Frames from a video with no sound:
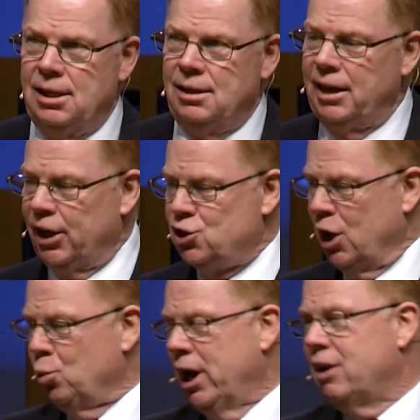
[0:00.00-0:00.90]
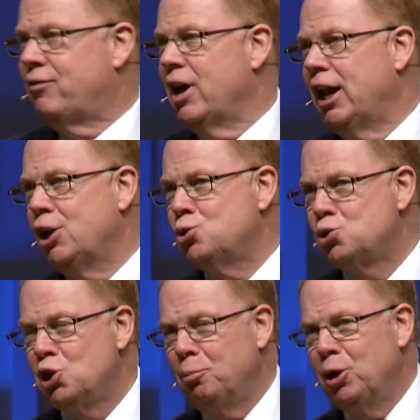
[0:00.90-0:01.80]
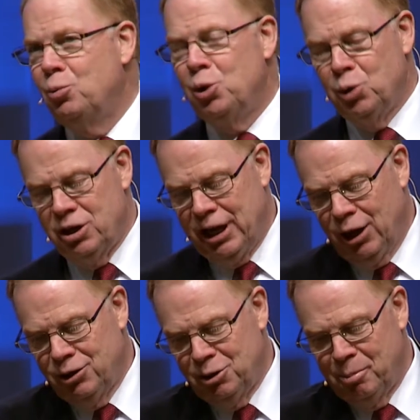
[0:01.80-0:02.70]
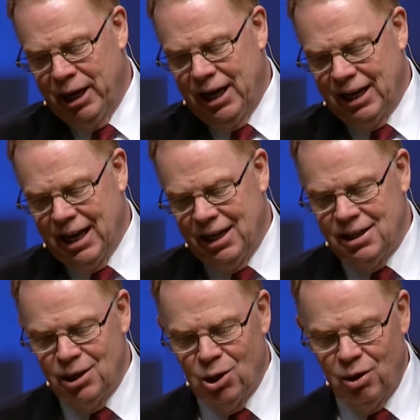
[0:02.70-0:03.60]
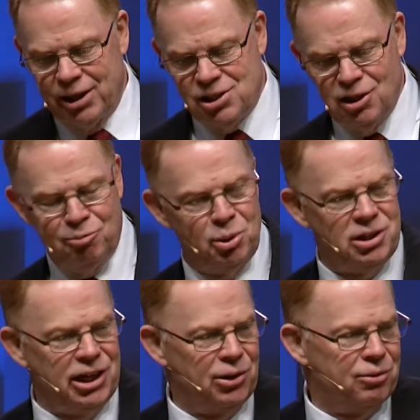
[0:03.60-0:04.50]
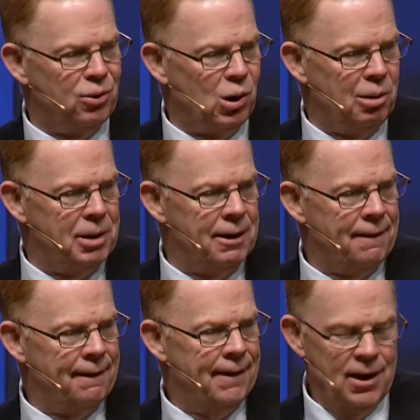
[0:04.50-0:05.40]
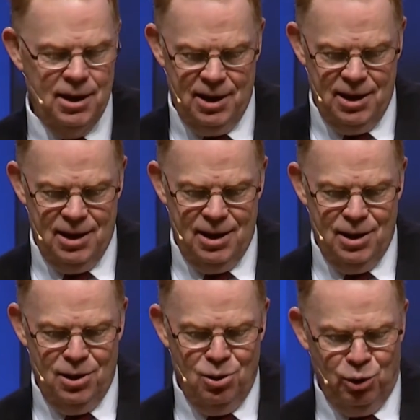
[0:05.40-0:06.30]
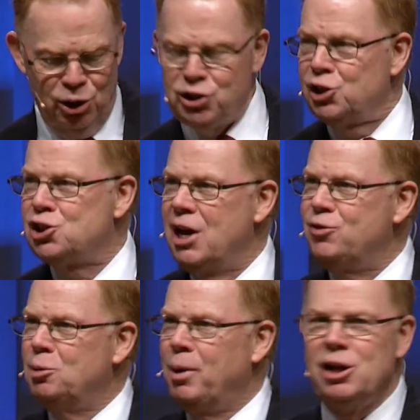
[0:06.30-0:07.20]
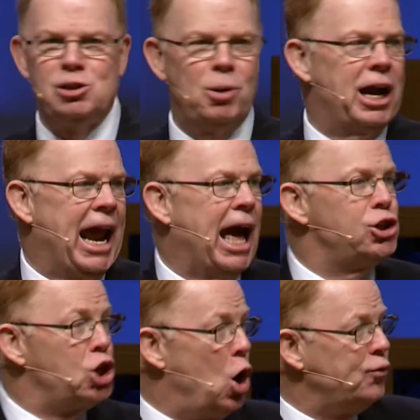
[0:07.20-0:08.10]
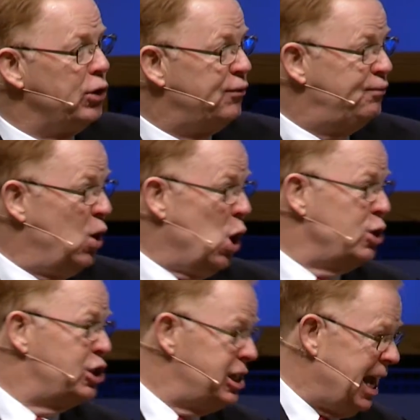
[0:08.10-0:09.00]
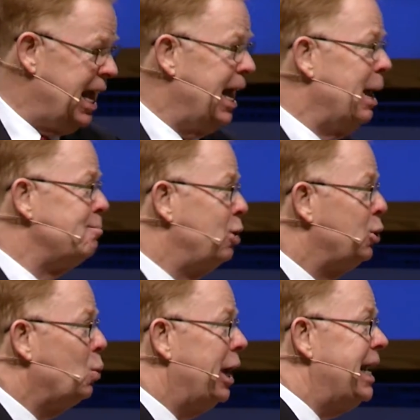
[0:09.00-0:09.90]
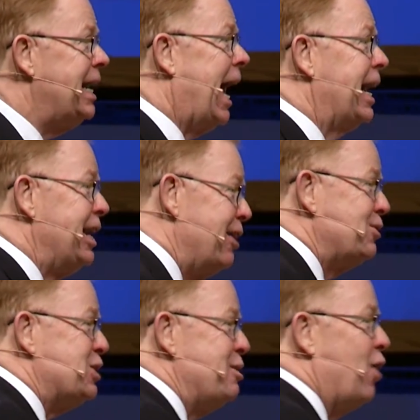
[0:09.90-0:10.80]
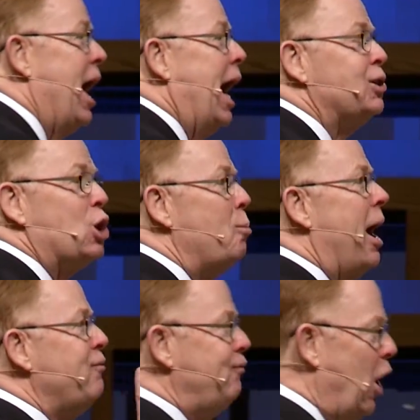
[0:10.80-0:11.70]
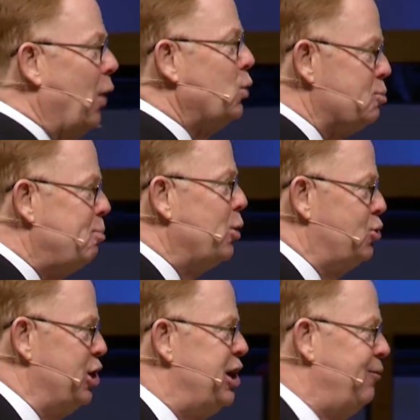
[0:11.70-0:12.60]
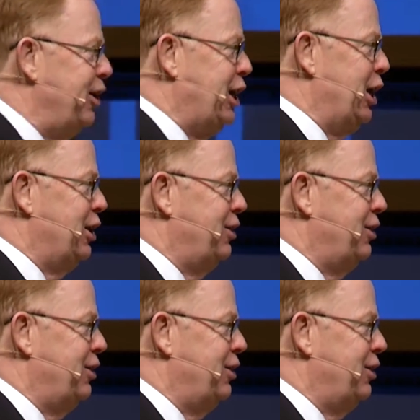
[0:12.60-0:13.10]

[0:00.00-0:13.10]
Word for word: The next day we had a financial summit and we went down to the bank. I had to get all that stuff put together for them. We looked in the safety deposit box and I saw for the first time, Brother Wayne, I'd never seen before, I saw my father's birth certificate.